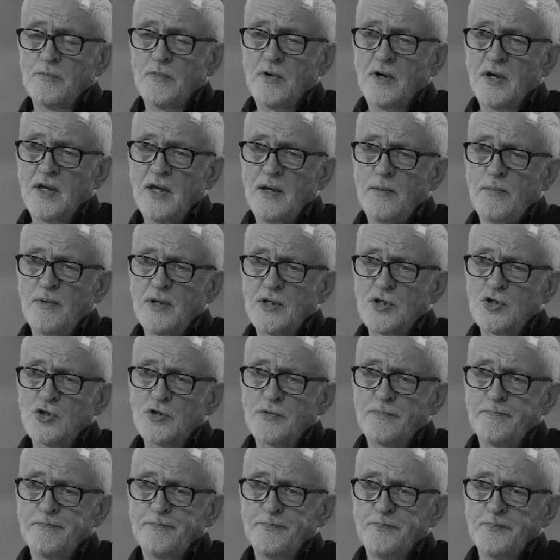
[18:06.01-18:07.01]
my
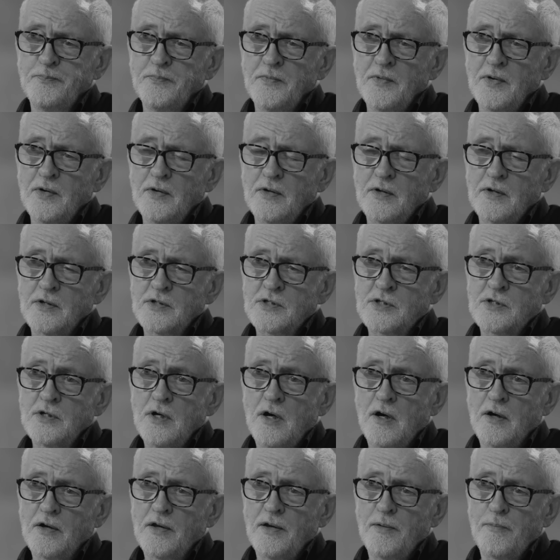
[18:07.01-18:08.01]
image as
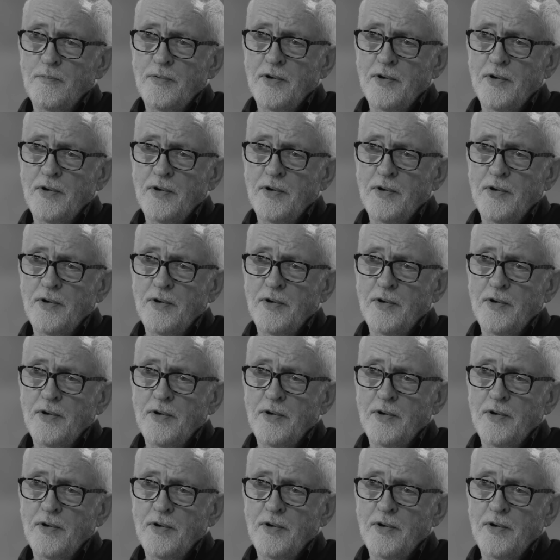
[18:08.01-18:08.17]
target